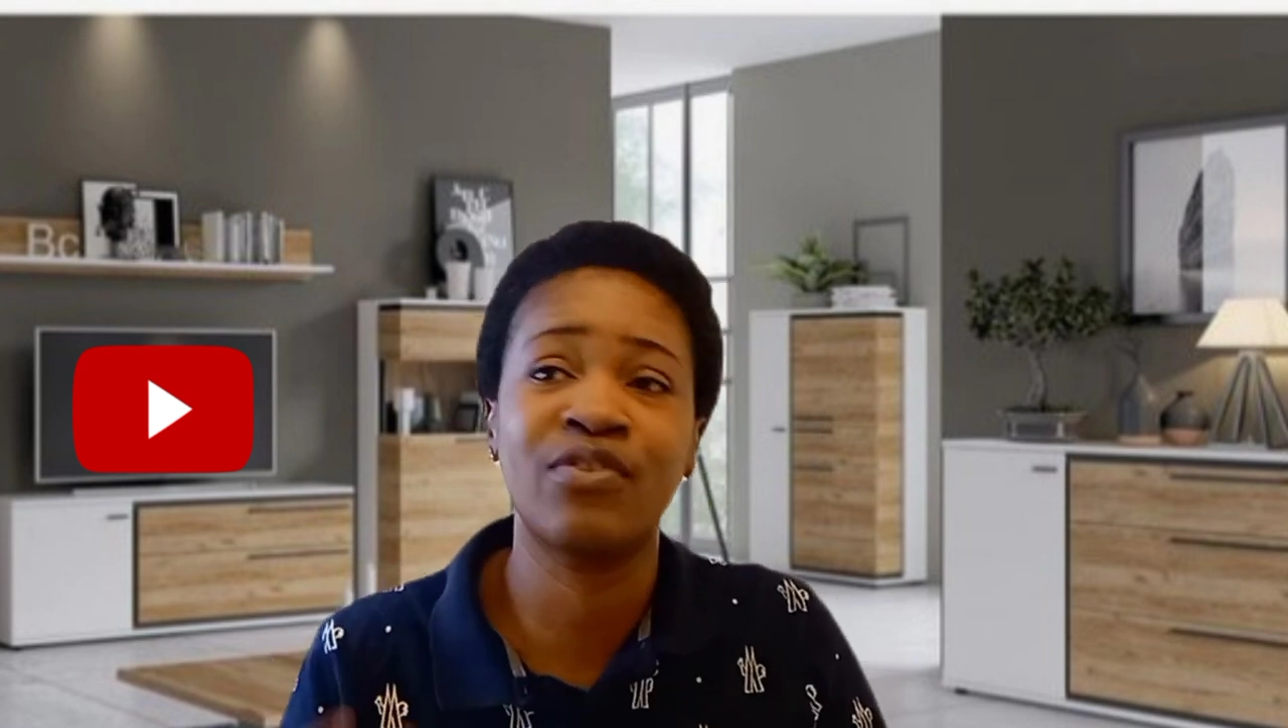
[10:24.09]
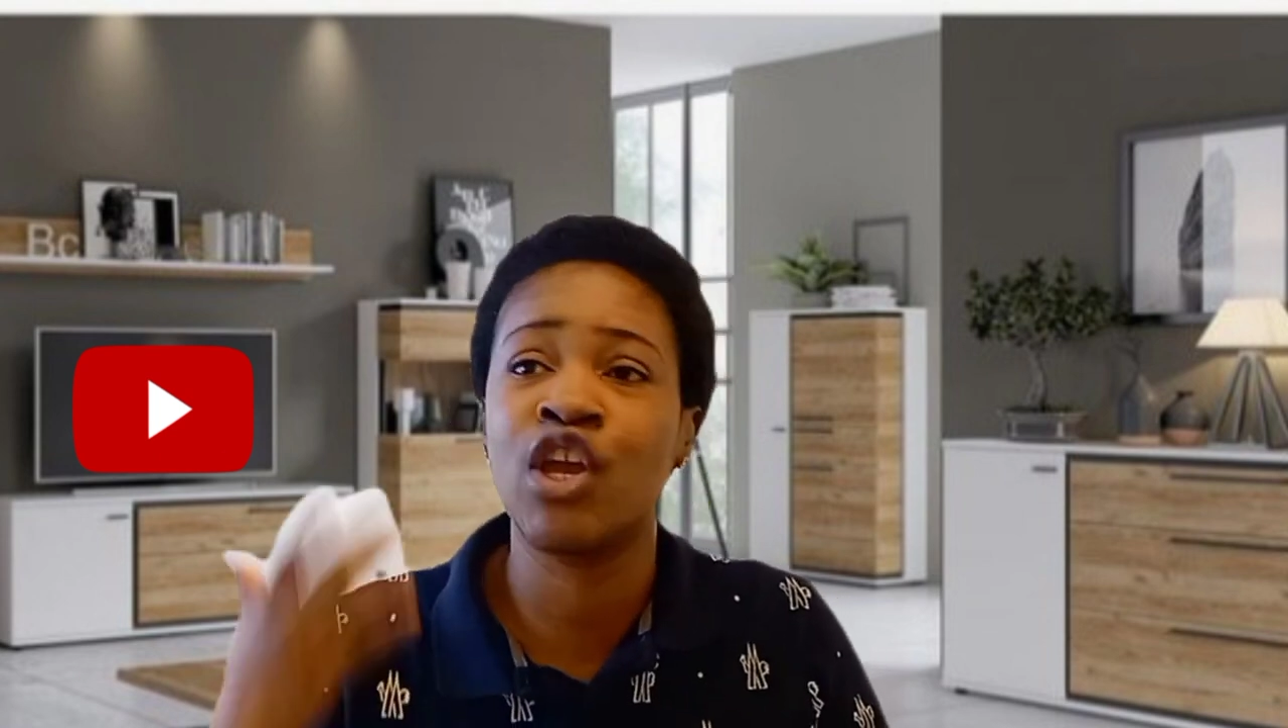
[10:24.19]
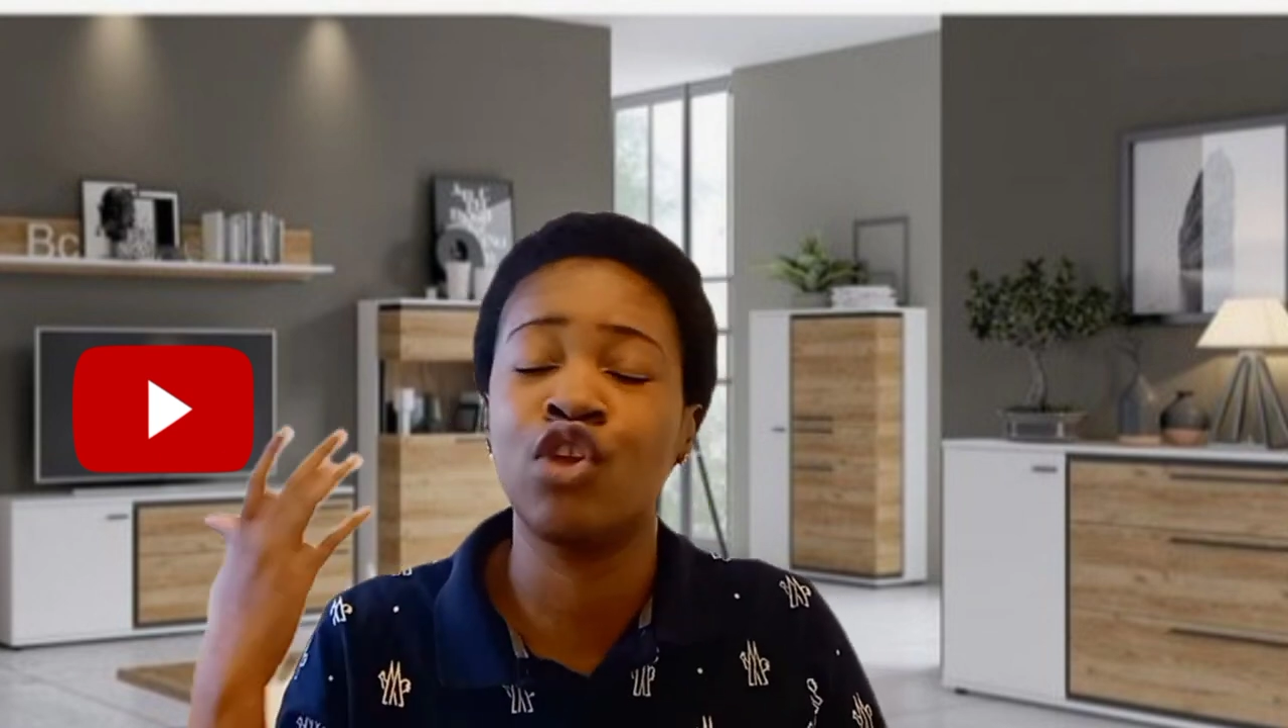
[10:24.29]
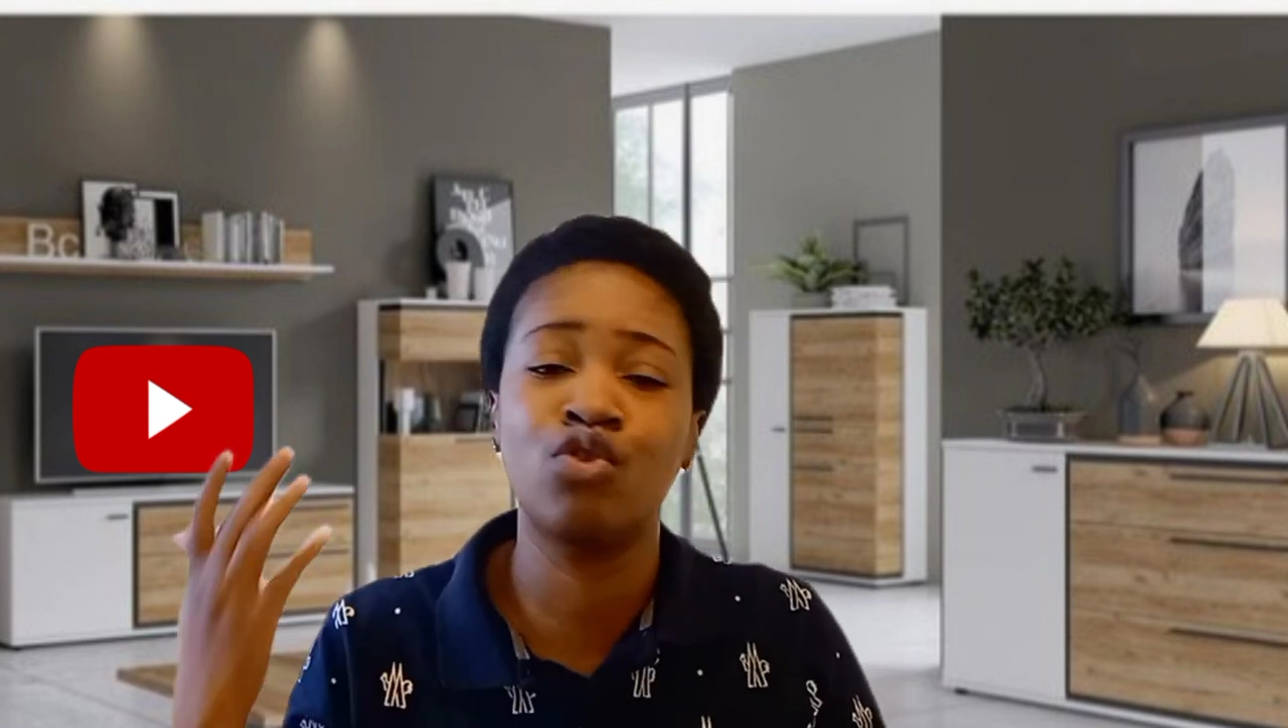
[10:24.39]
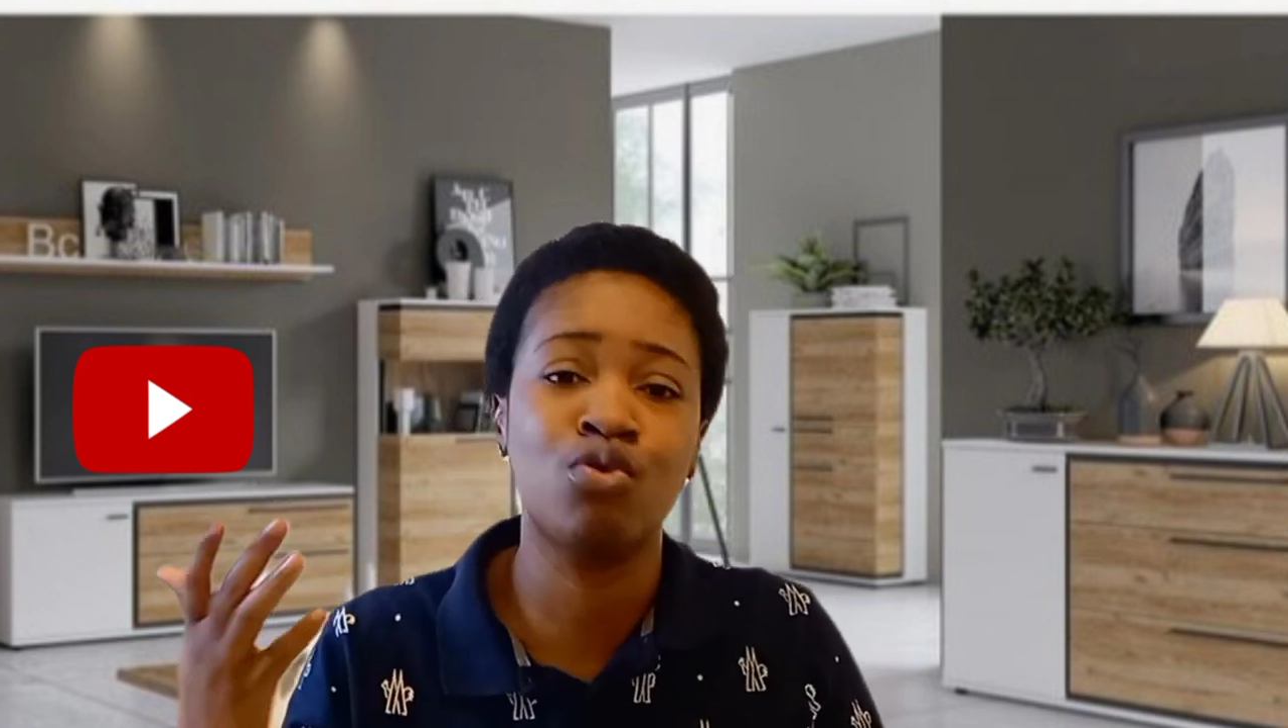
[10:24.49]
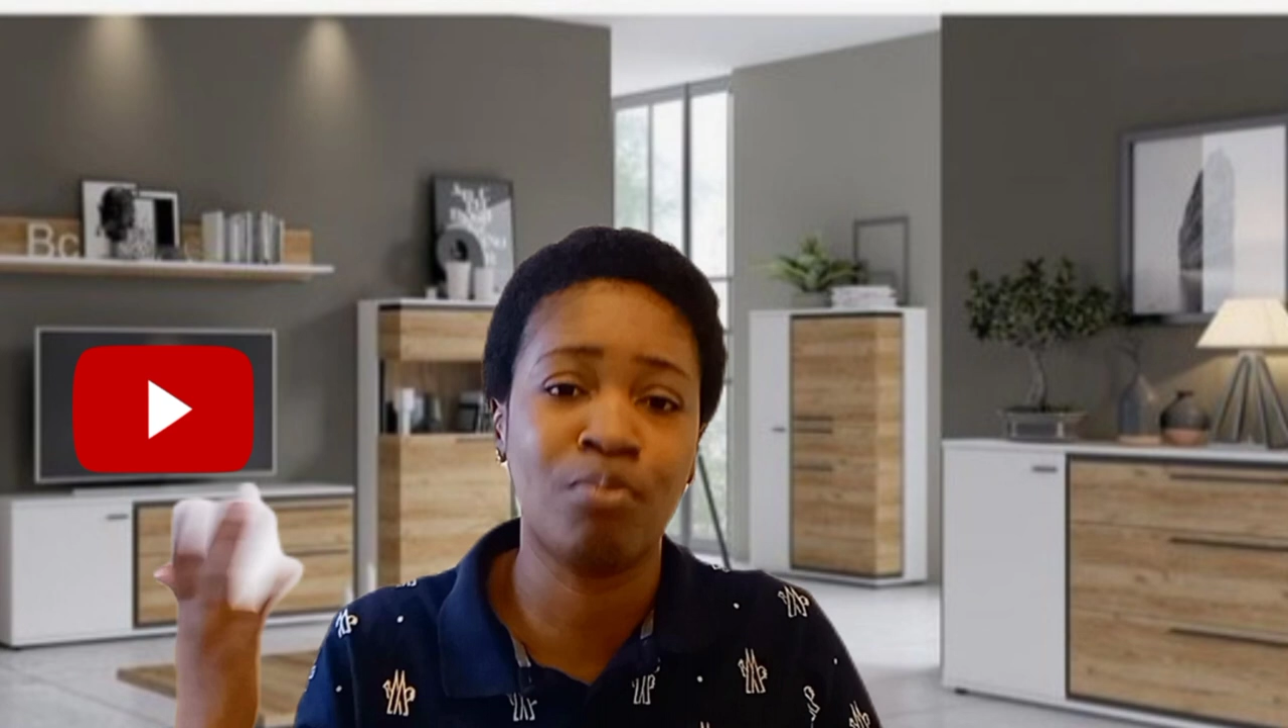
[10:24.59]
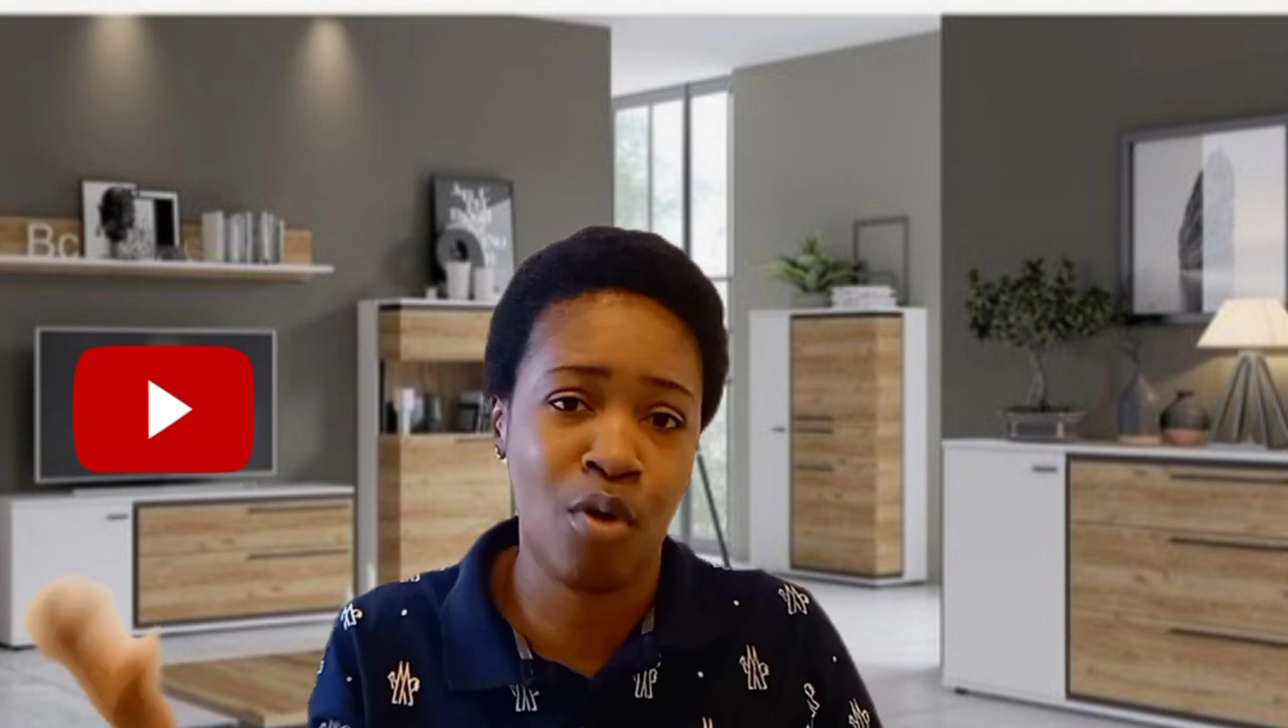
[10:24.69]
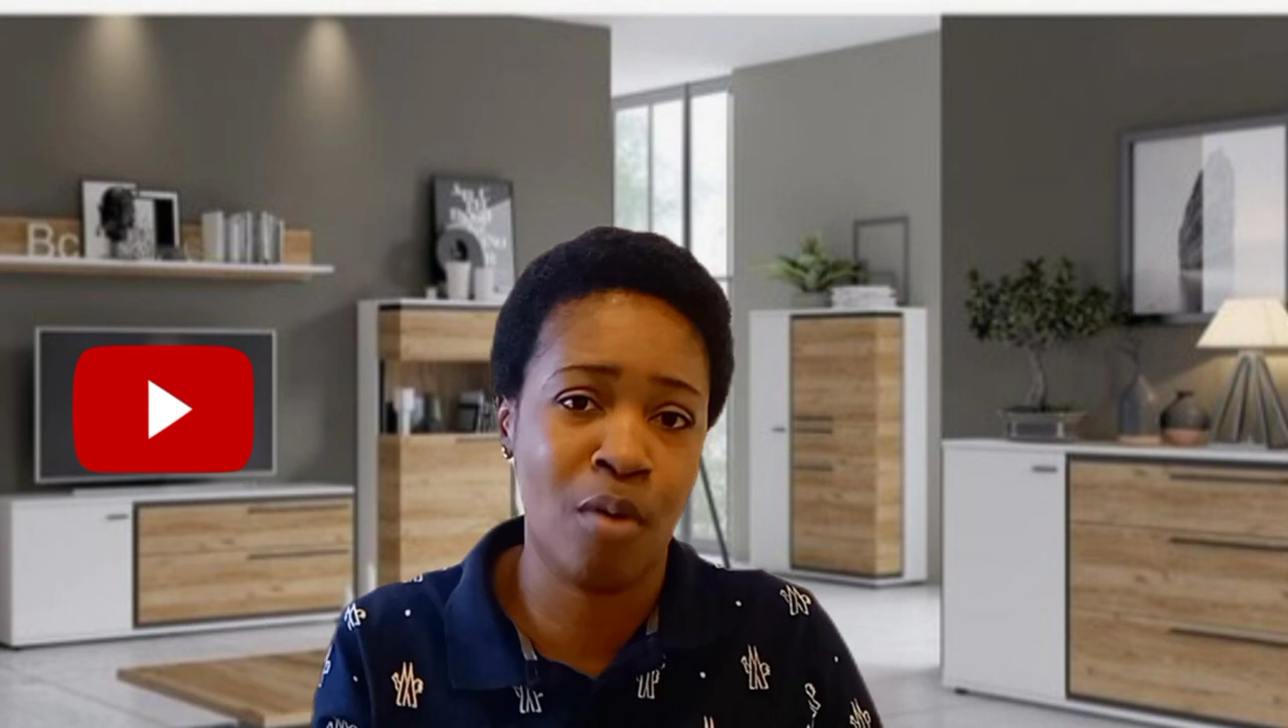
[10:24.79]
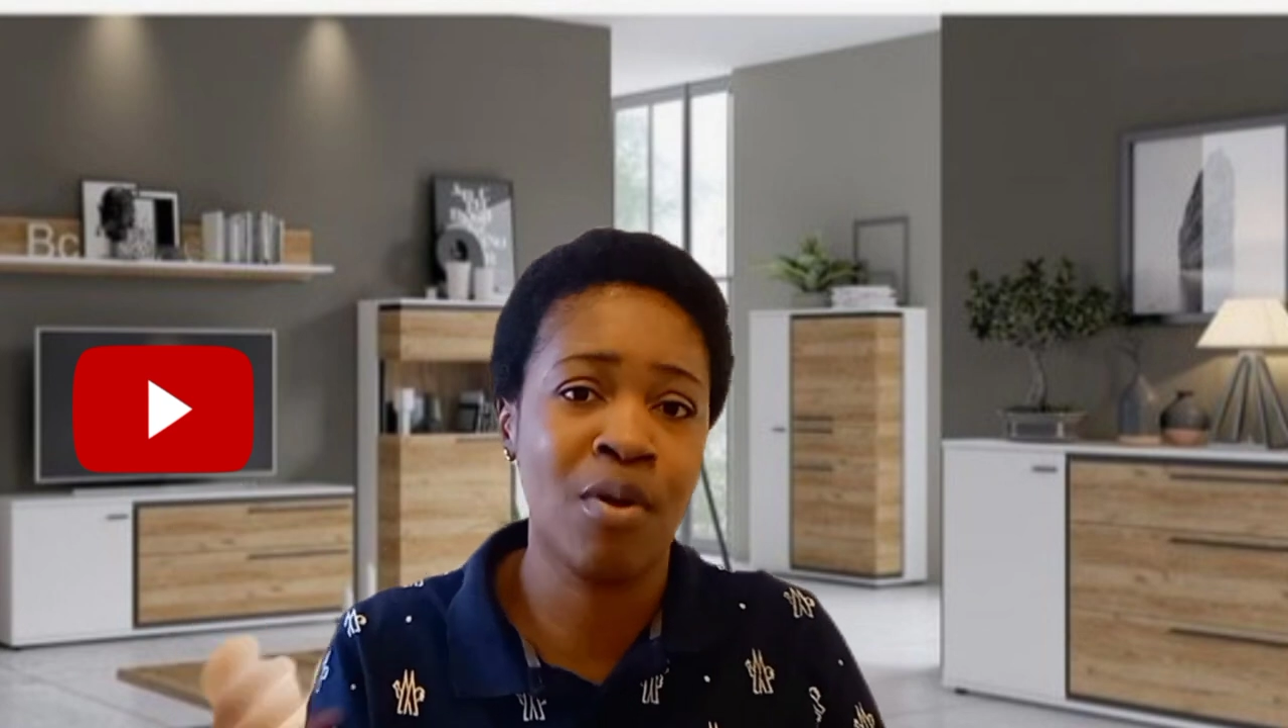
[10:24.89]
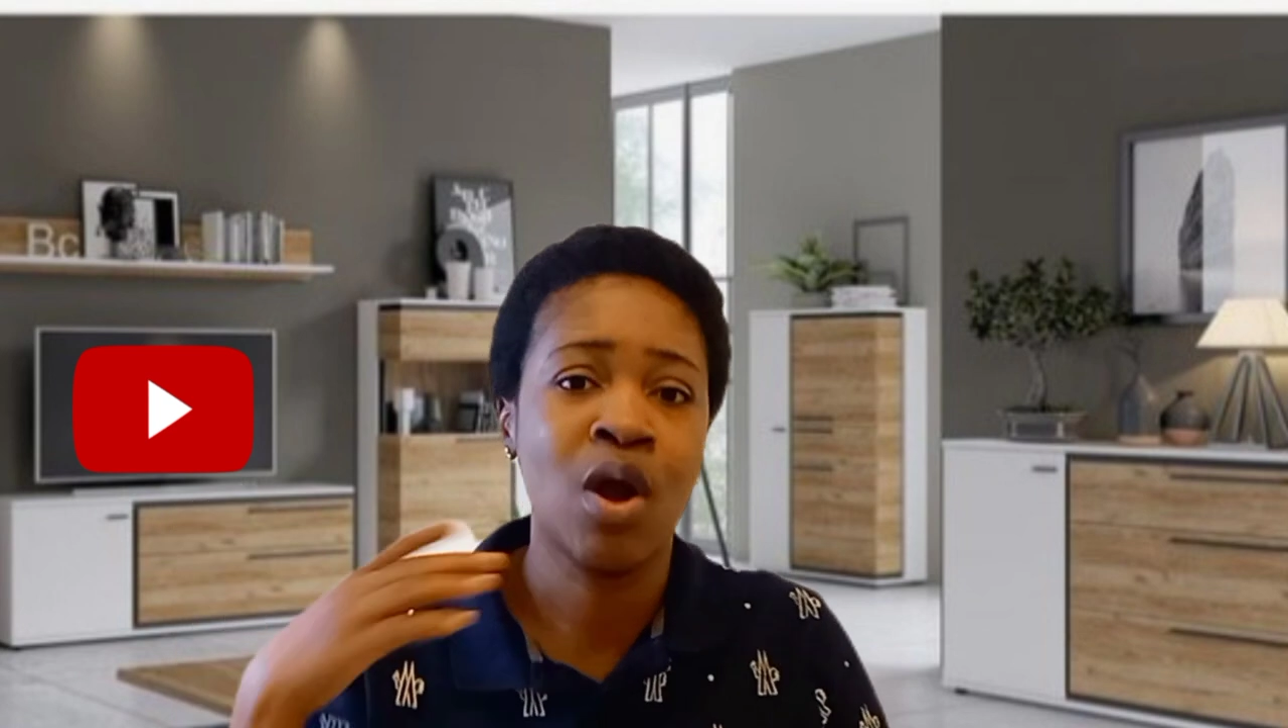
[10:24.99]
a new
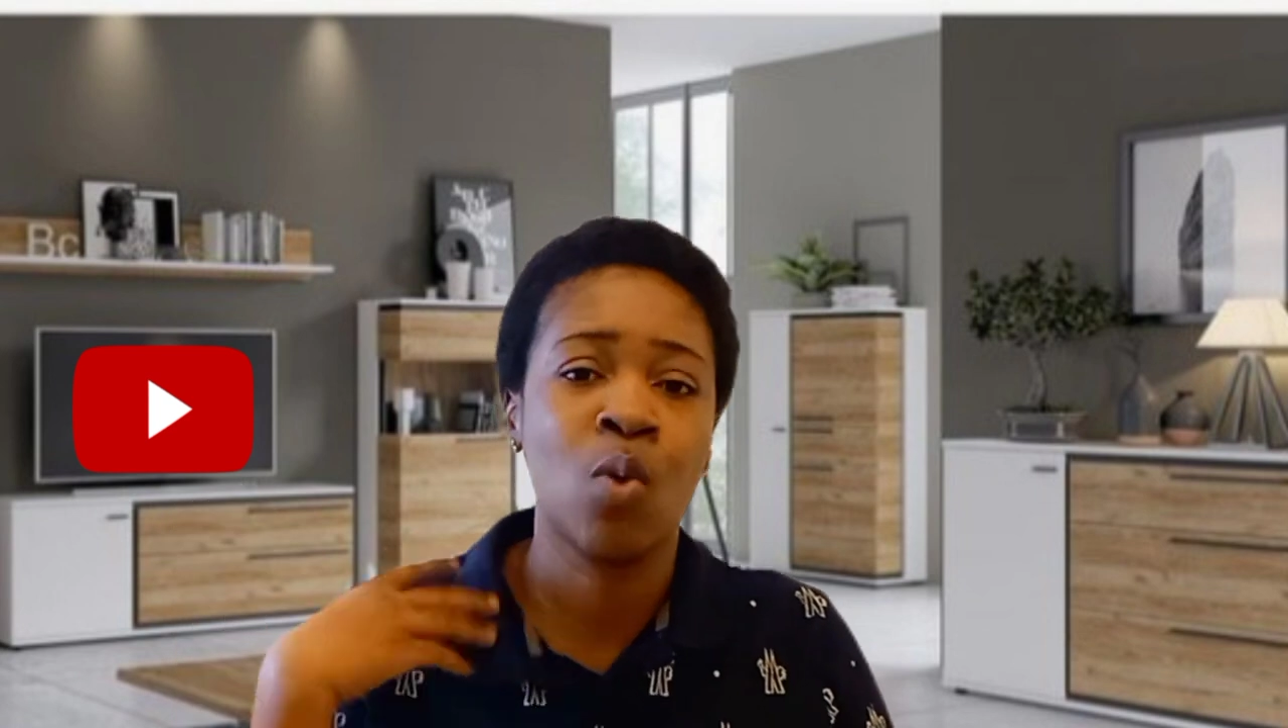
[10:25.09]
mom